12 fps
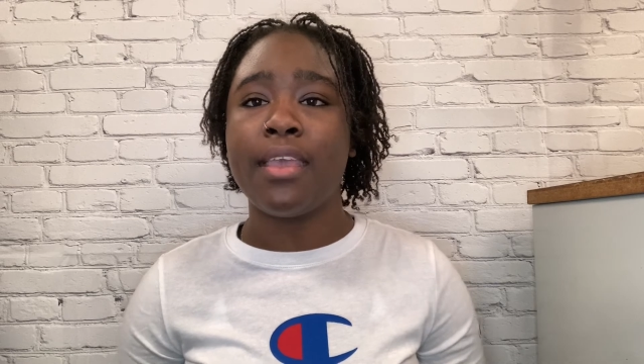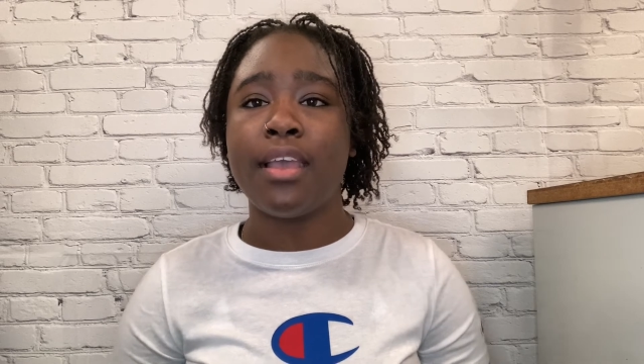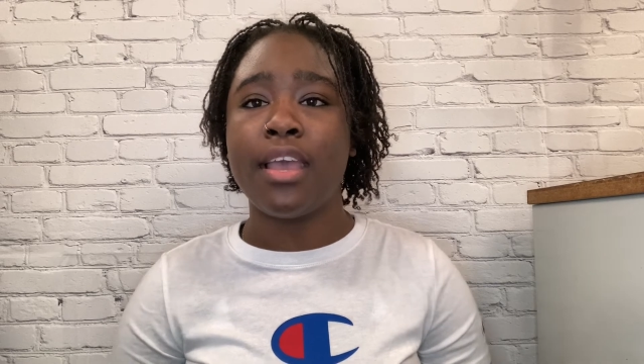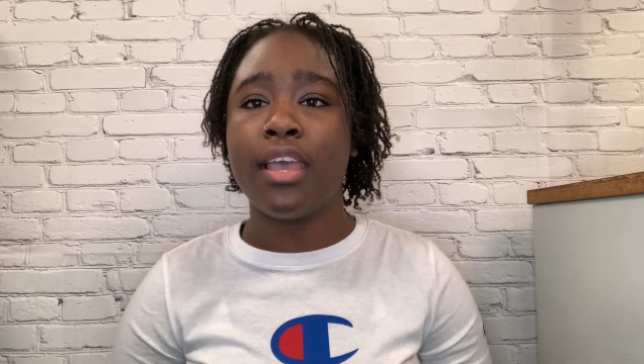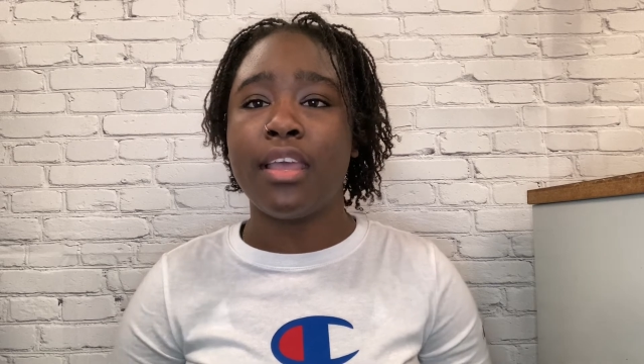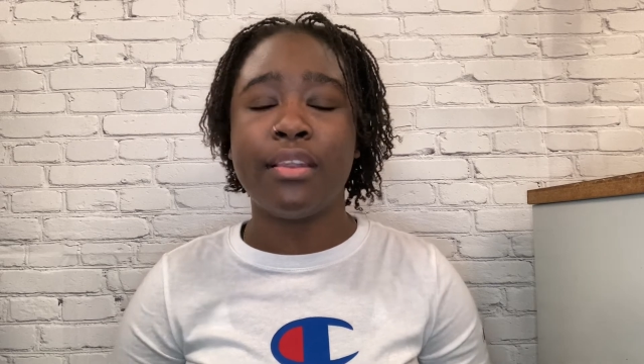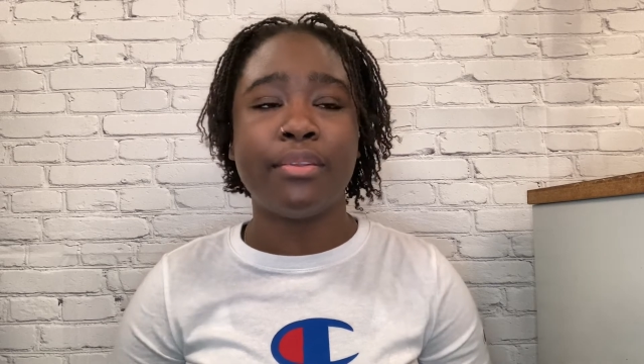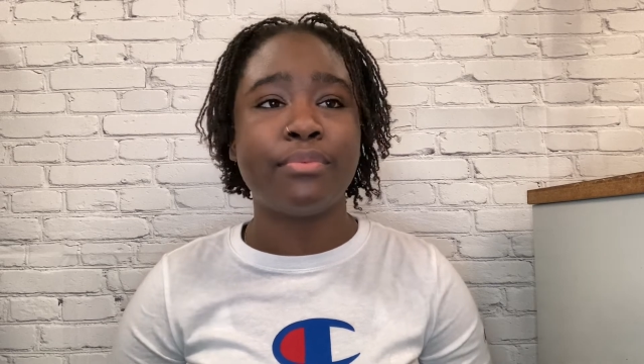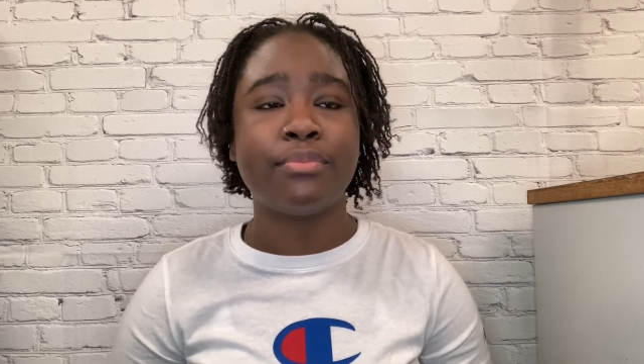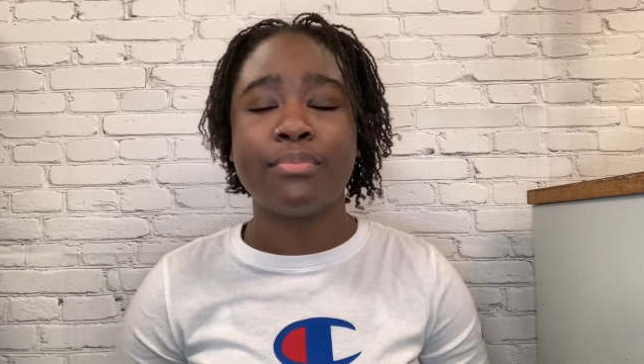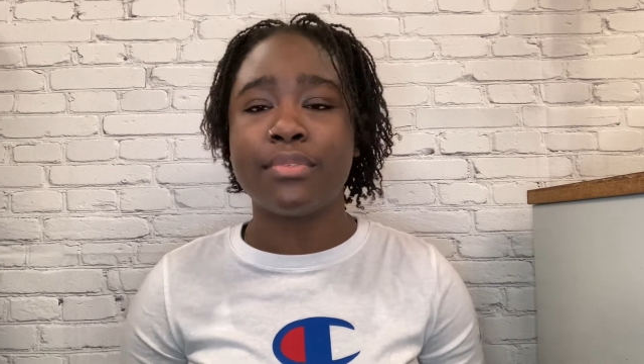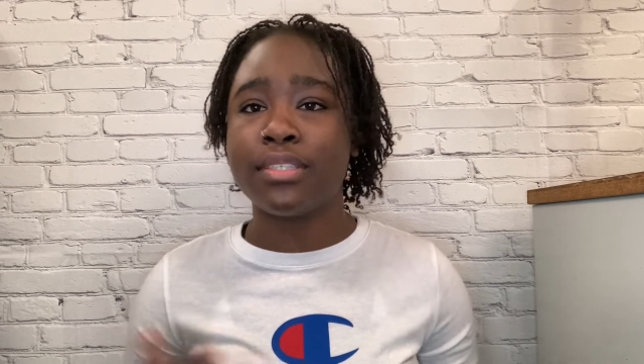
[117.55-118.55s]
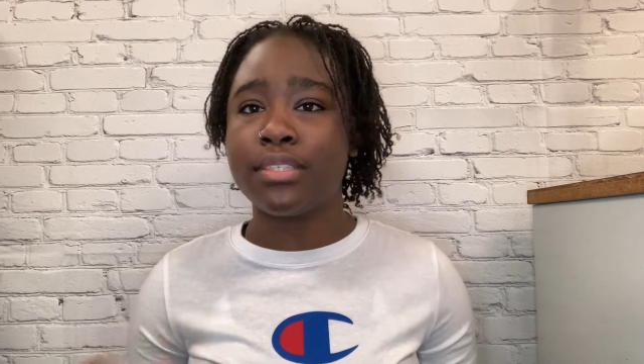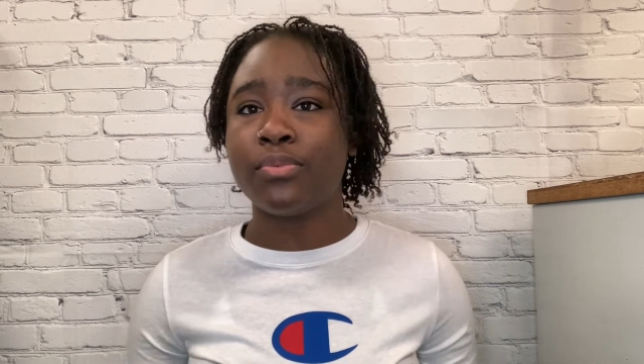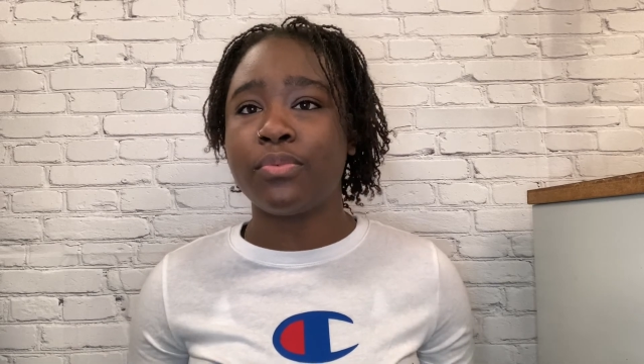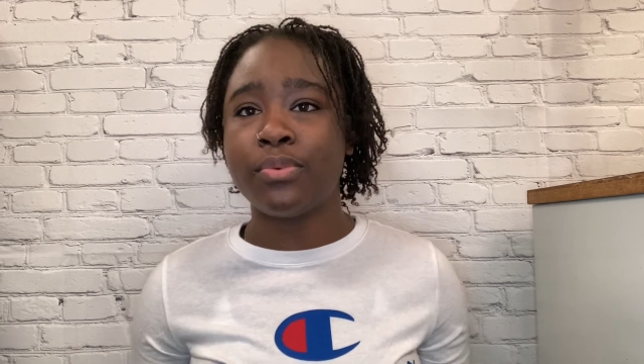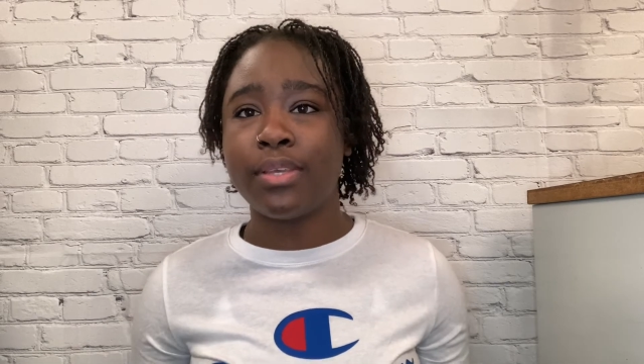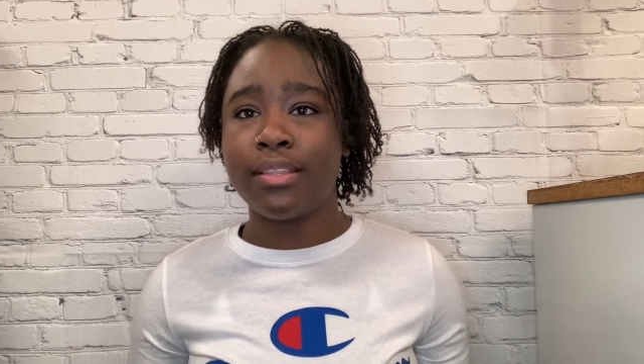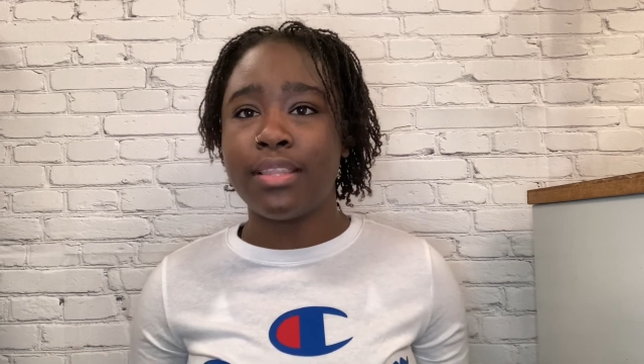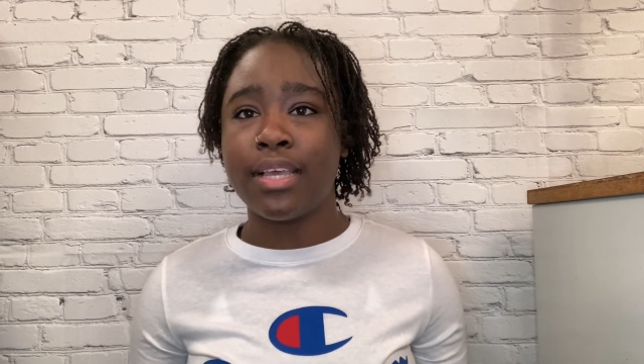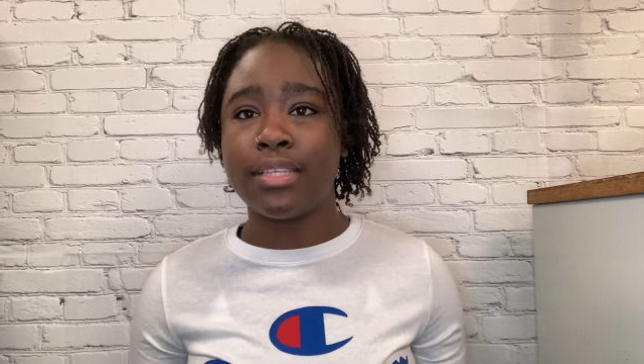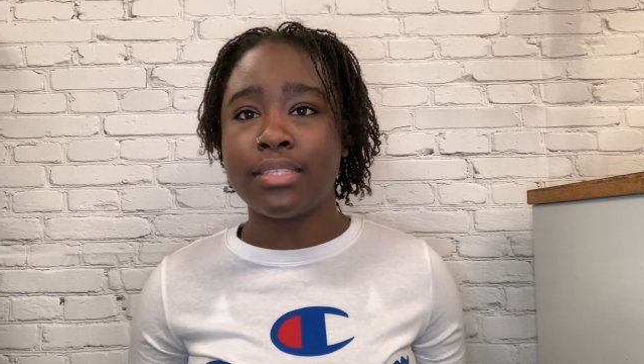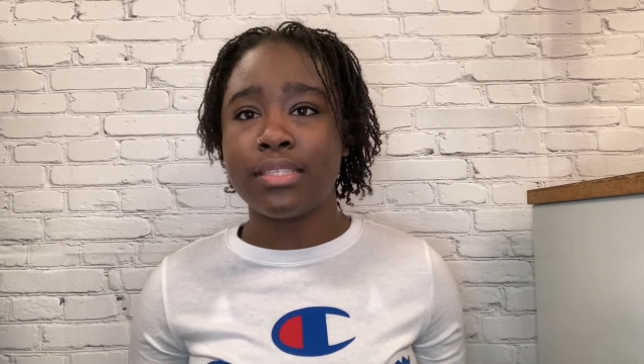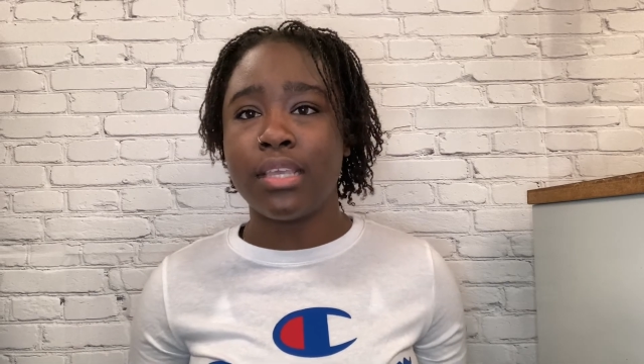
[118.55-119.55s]
And so with
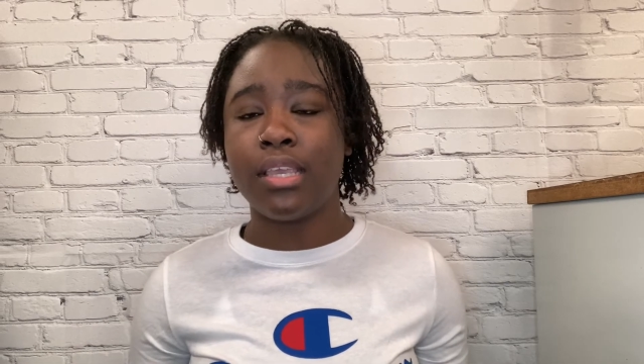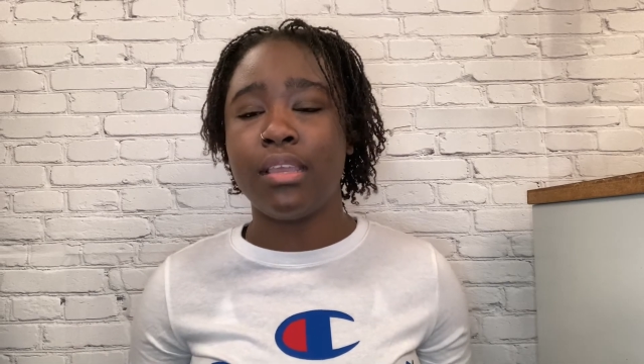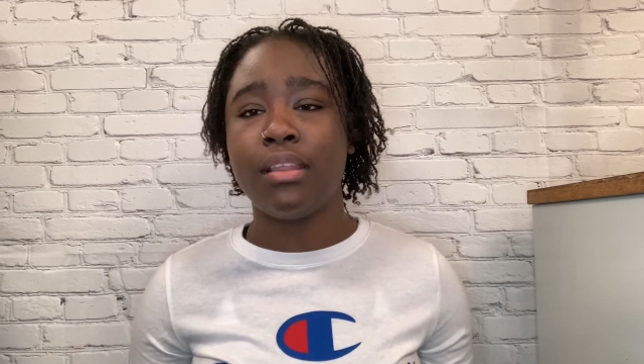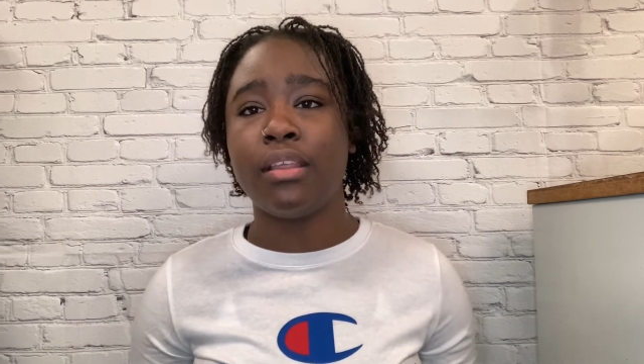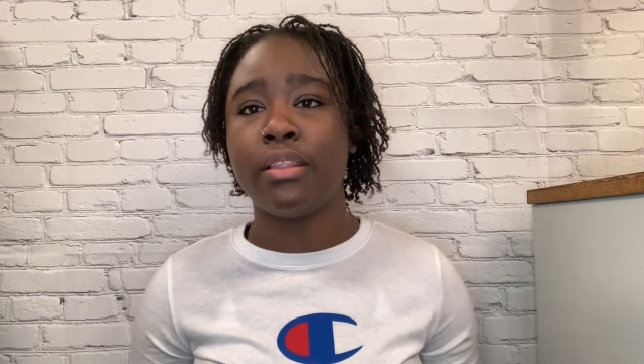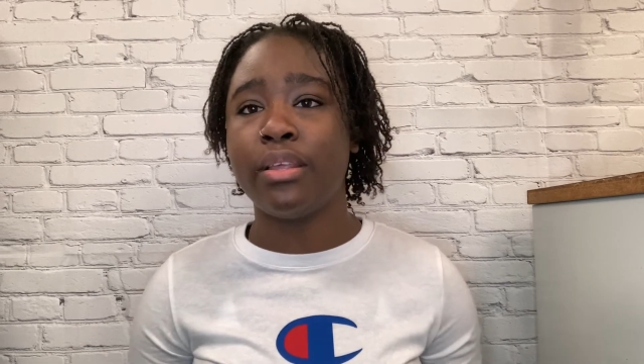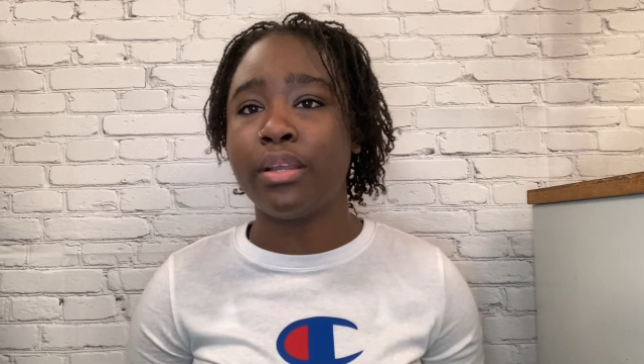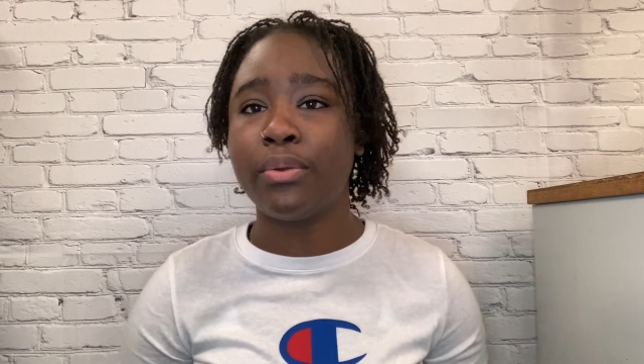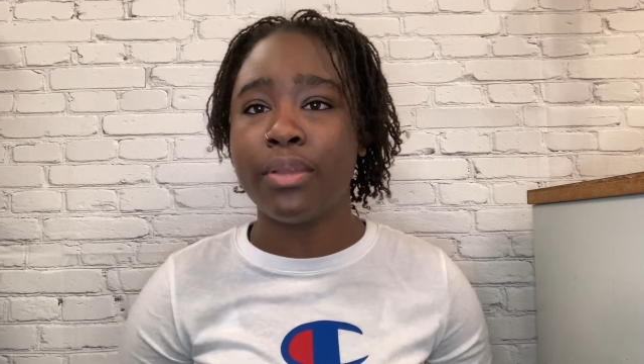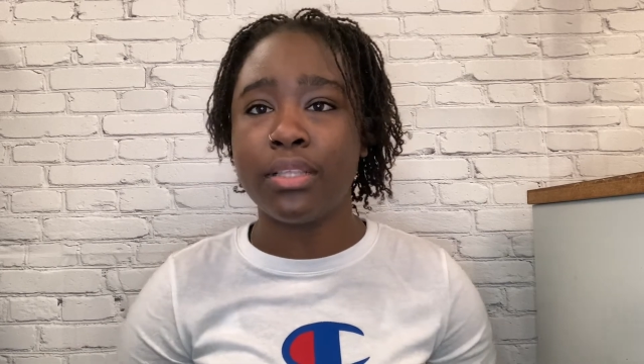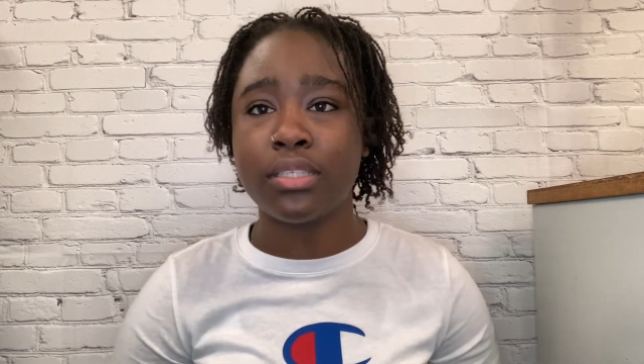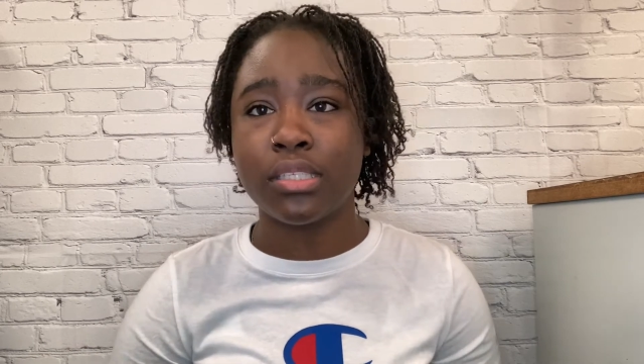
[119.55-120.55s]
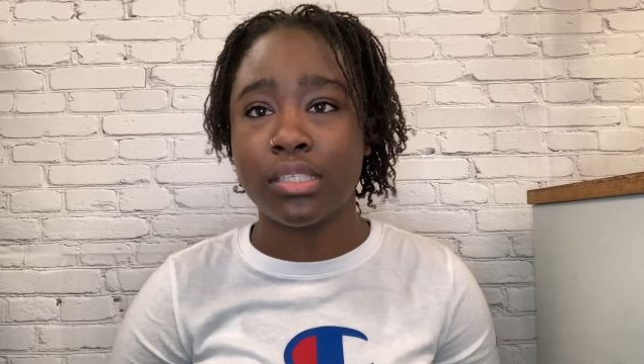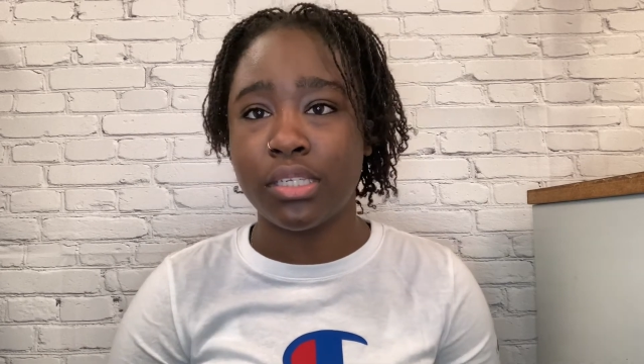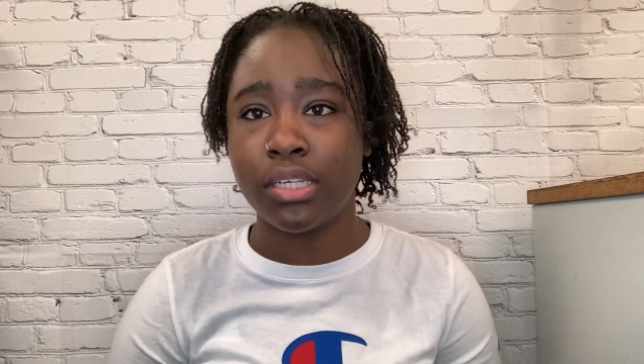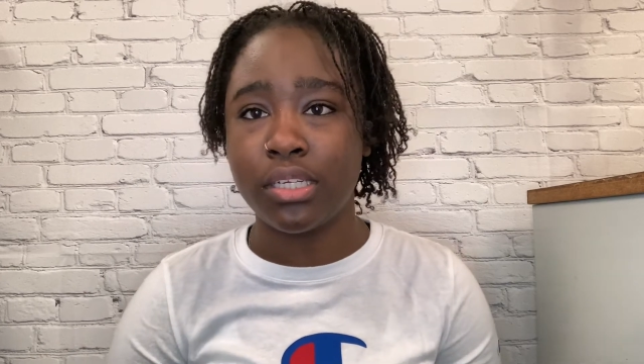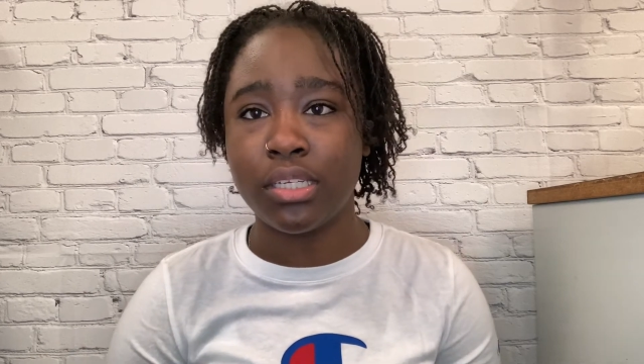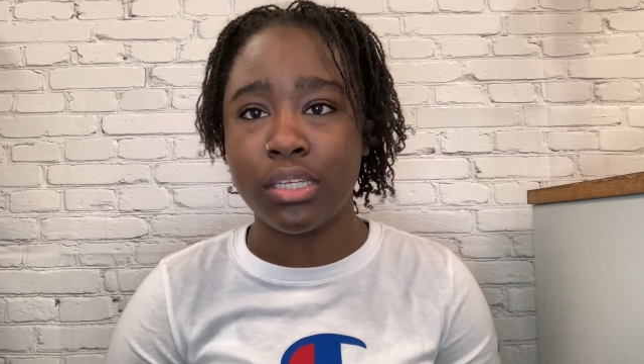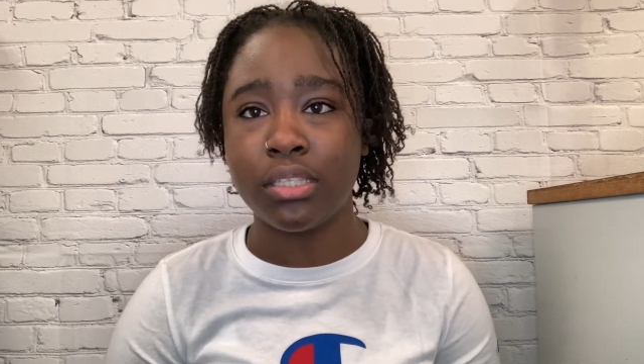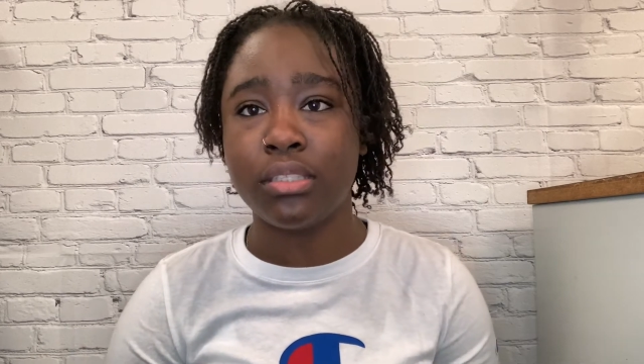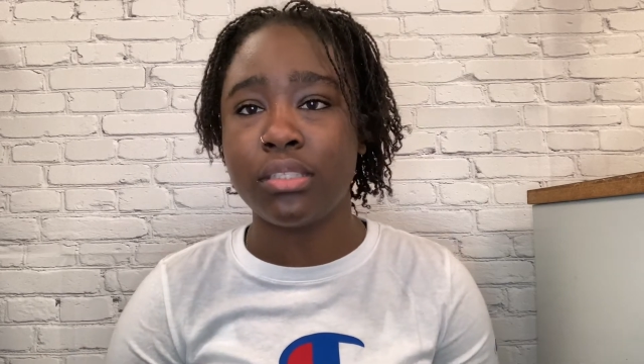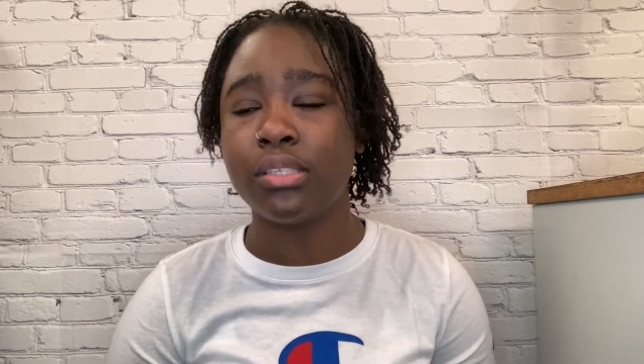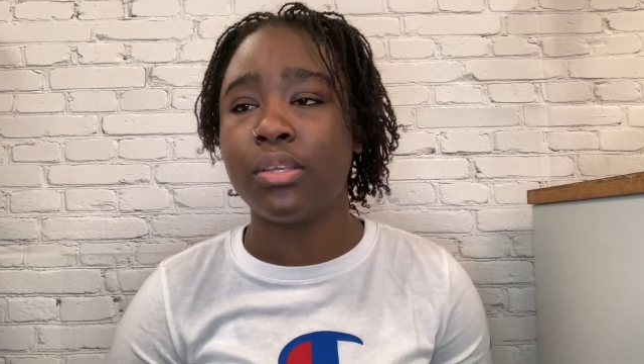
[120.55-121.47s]
that saying, they're going to search it.